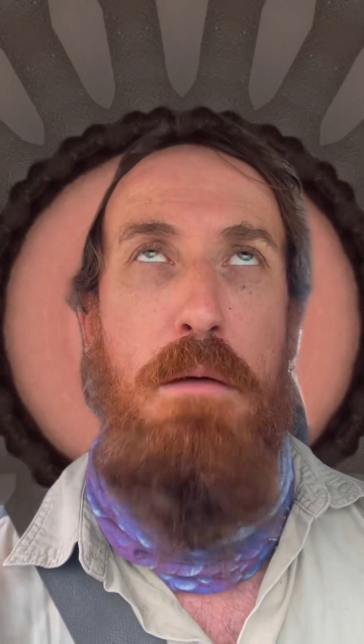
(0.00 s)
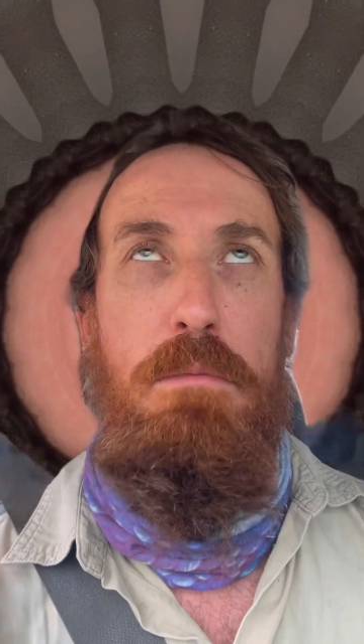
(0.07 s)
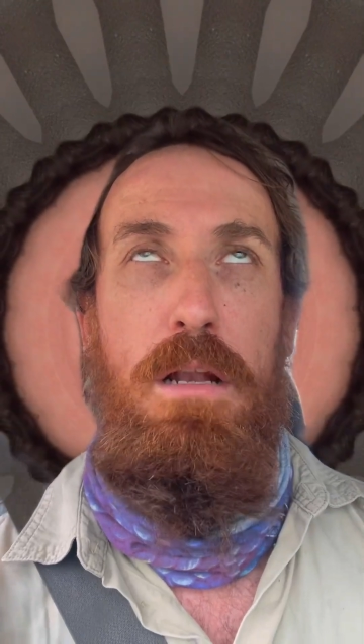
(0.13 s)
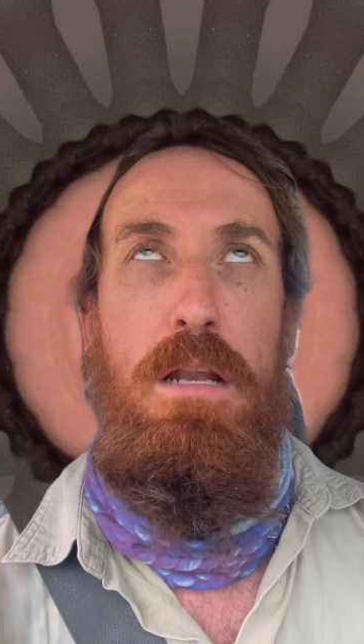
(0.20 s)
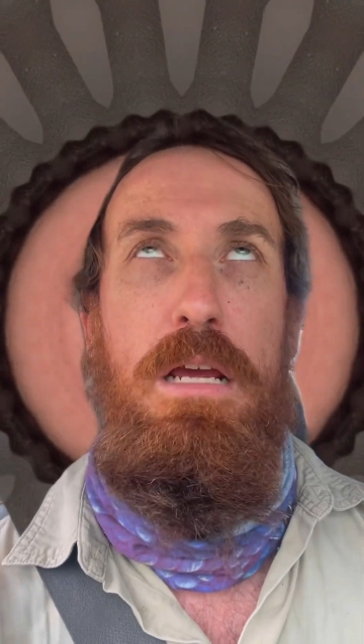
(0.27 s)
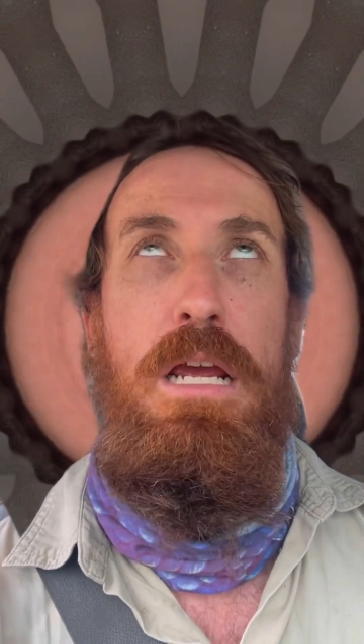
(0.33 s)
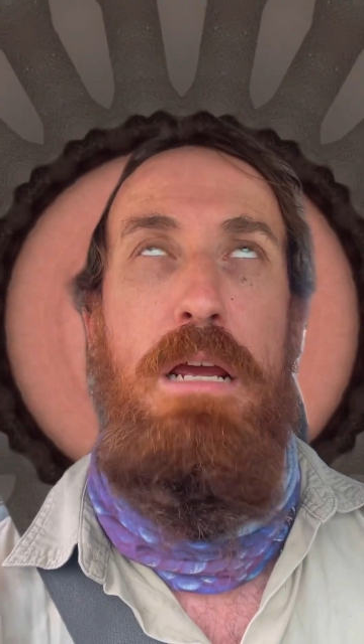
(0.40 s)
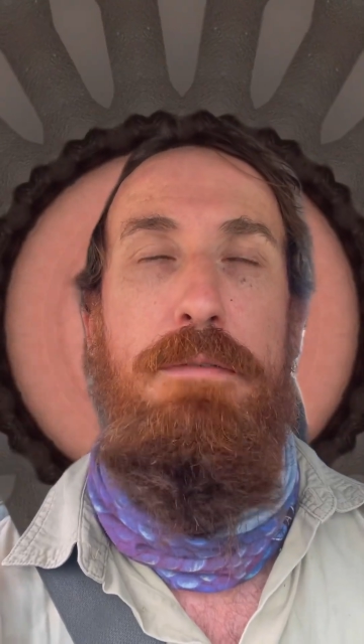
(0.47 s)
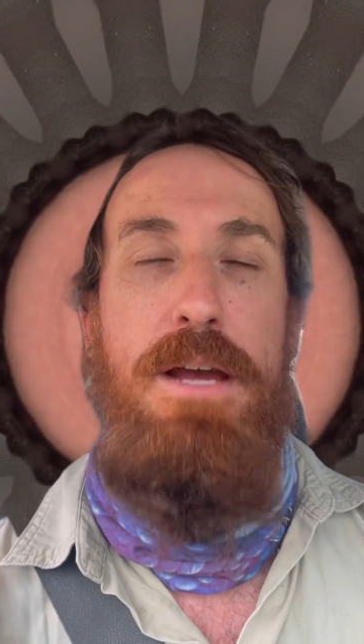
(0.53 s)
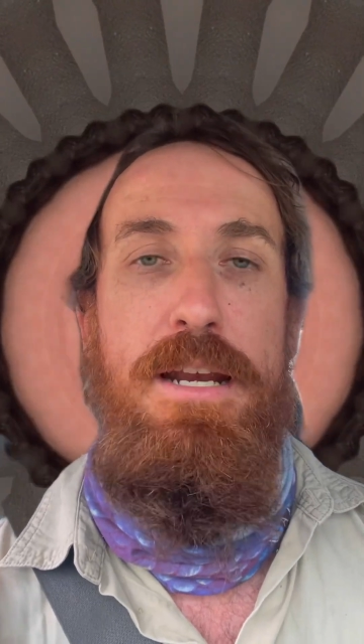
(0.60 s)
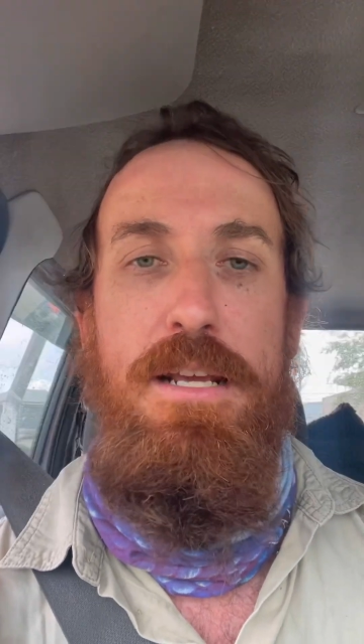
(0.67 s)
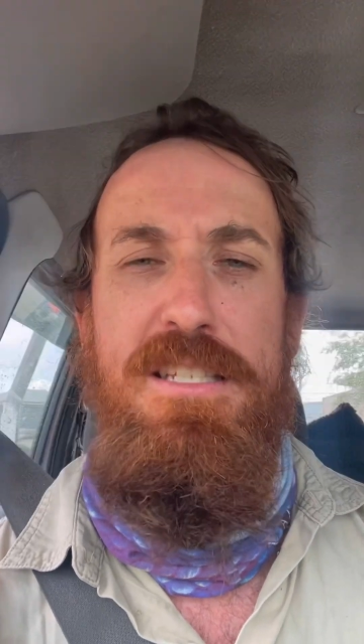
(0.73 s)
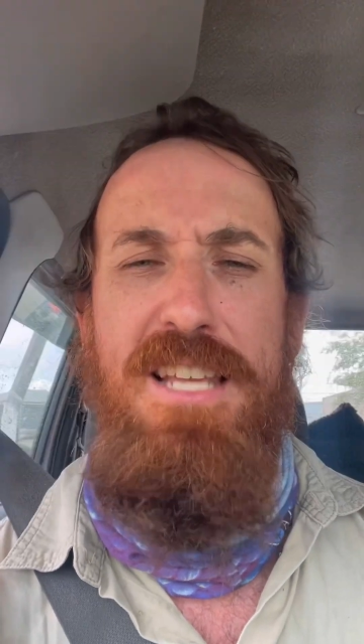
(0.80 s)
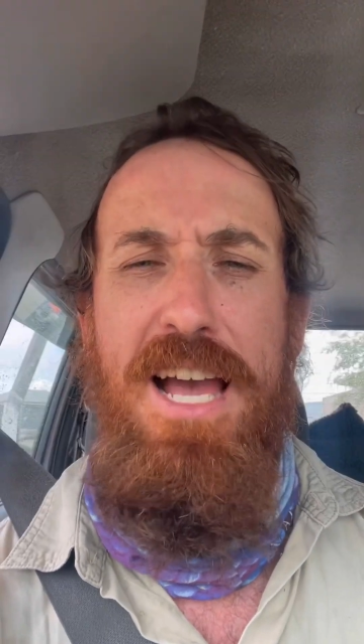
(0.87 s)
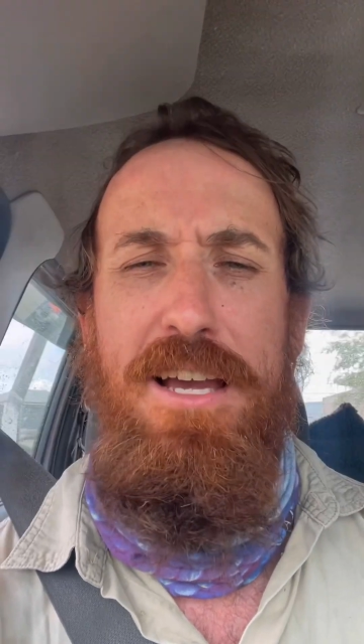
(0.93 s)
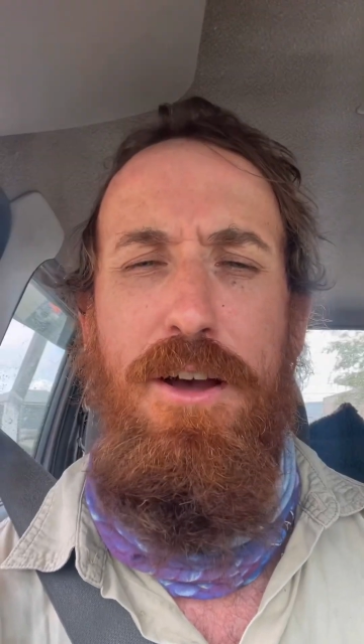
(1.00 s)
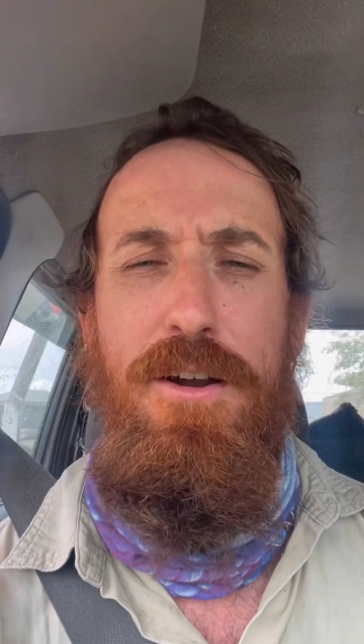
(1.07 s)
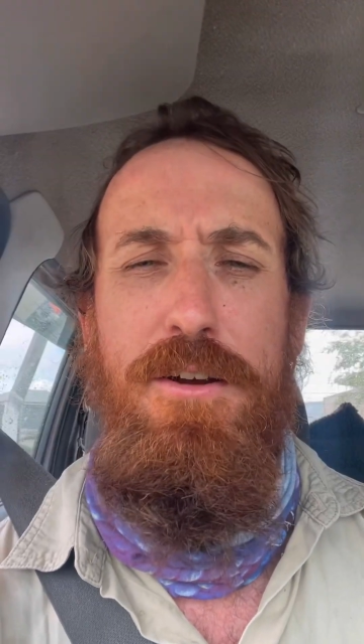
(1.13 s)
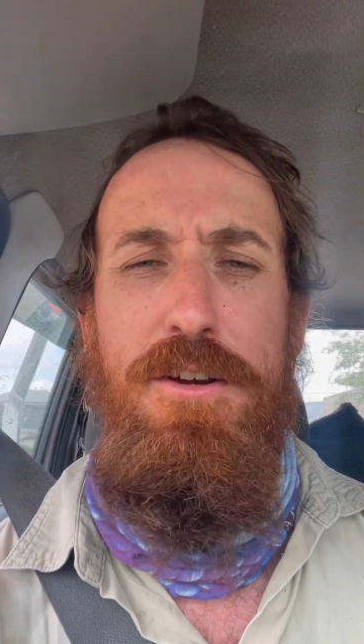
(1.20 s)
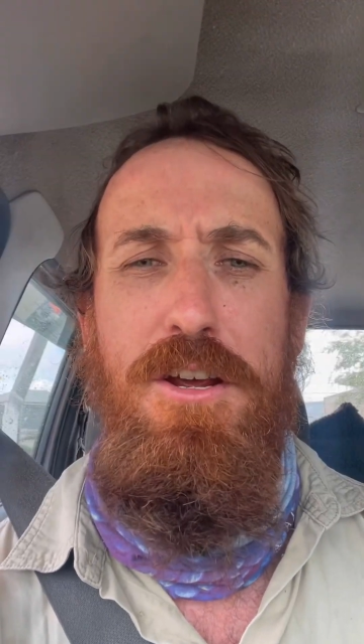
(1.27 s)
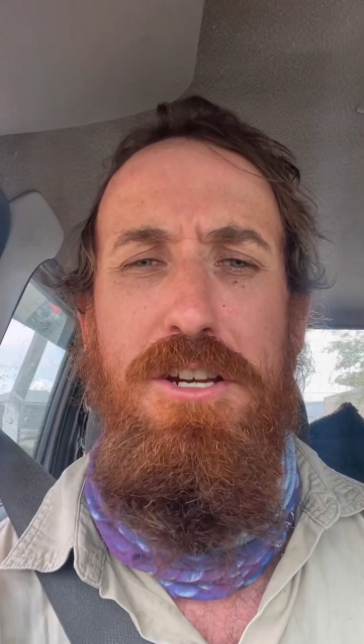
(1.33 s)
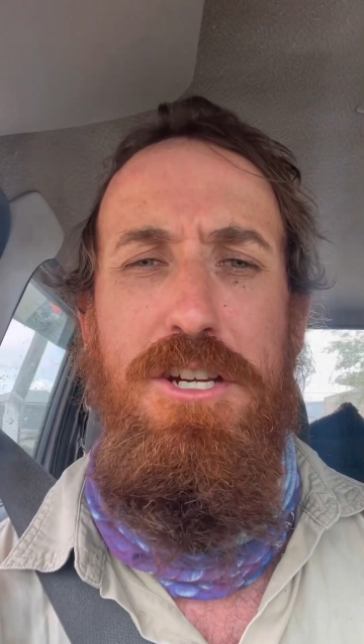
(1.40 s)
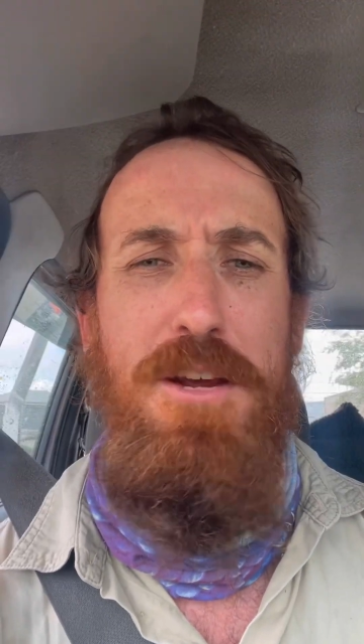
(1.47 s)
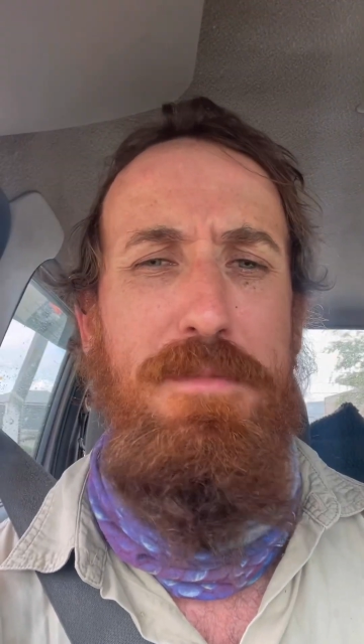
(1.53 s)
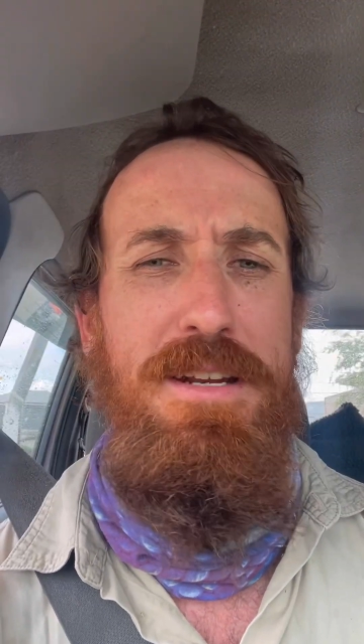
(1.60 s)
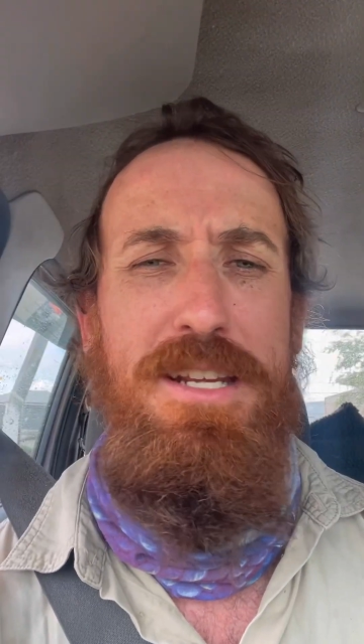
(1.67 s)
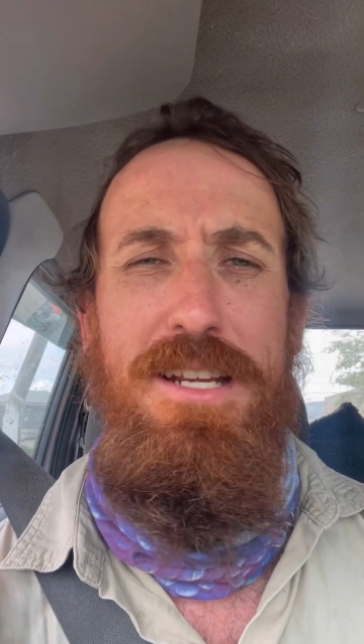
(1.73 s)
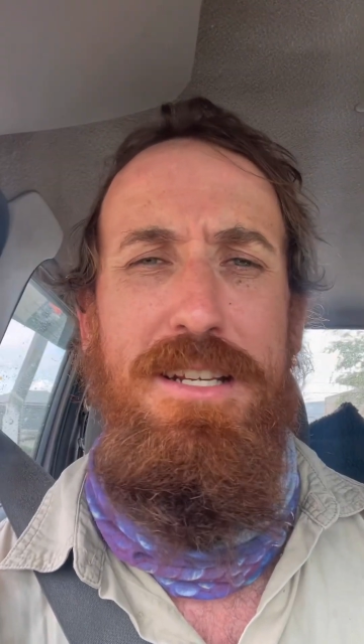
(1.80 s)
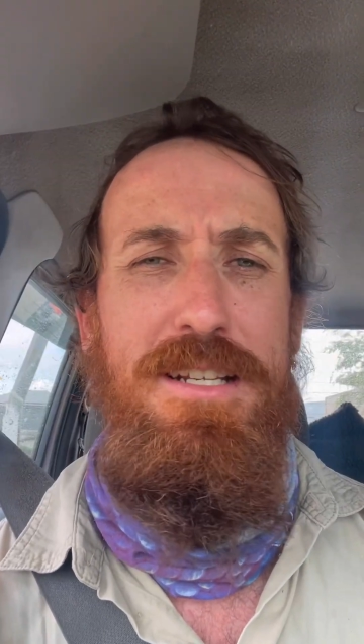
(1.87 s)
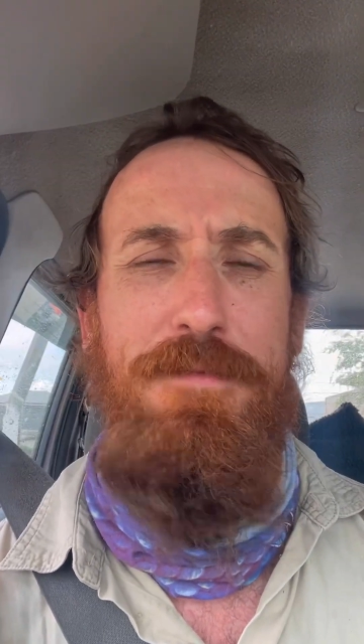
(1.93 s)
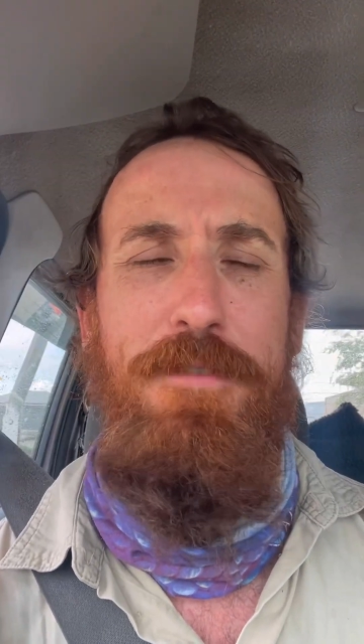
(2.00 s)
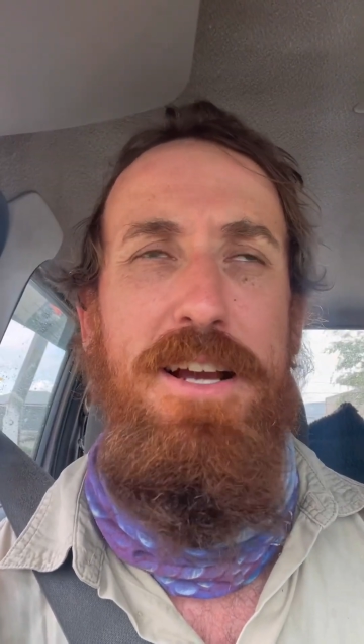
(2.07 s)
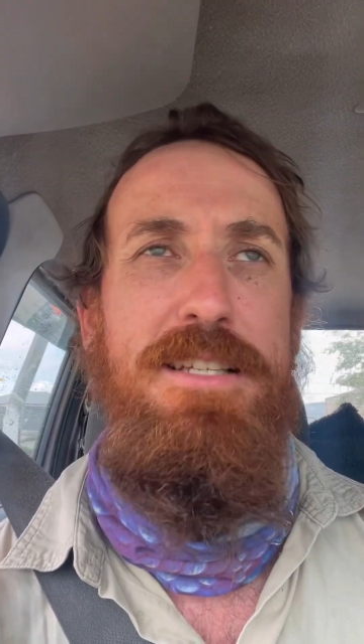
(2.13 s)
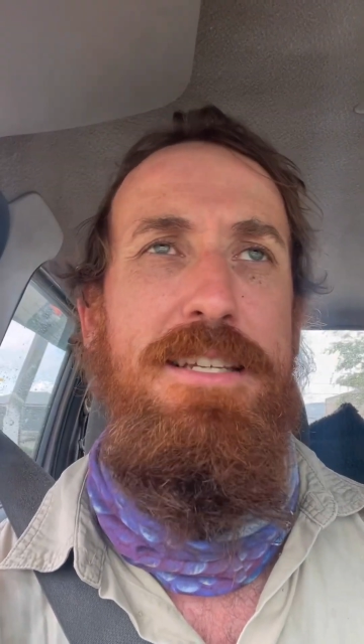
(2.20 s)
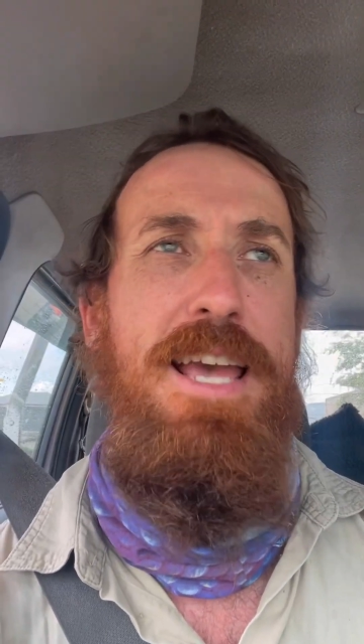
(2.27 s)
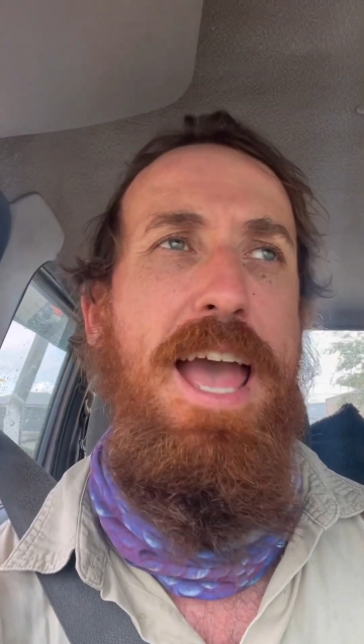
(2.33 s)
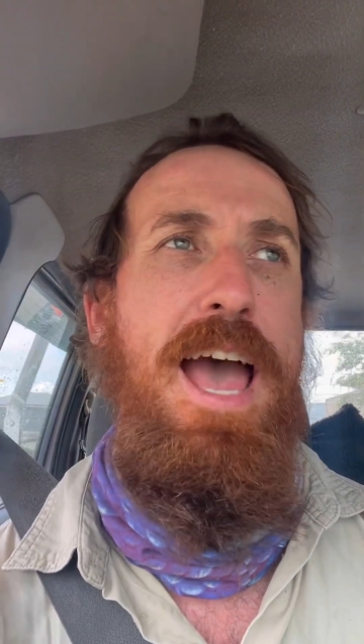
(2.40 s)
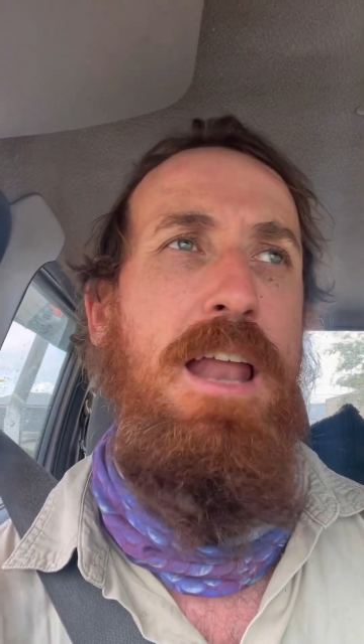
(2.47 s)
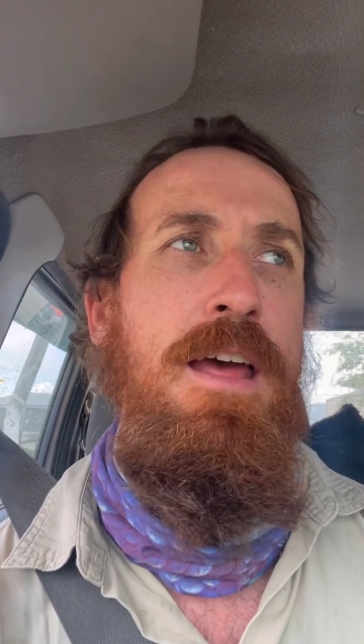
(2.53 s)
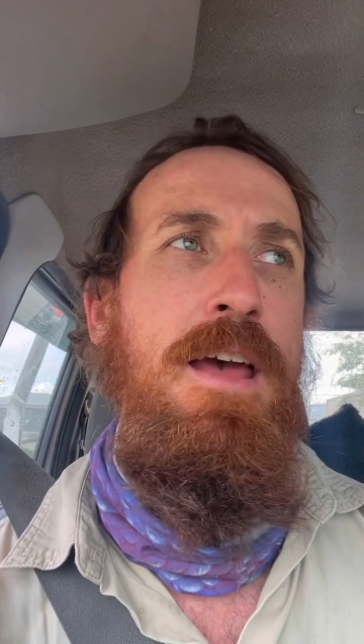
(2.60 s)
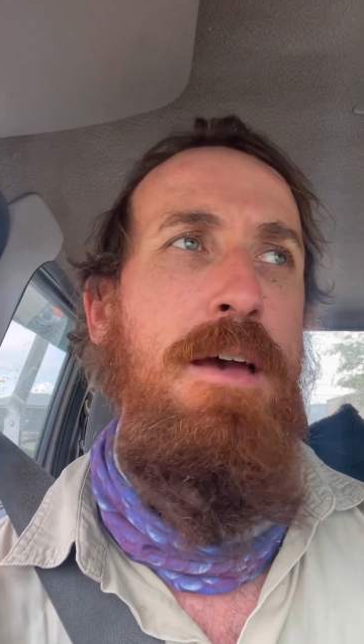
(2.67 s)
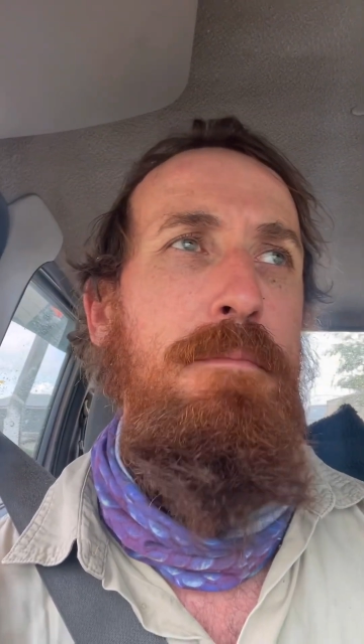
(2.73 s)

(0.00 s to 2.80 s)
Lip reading: believe, and you start going on YouTube and it just freaks you out.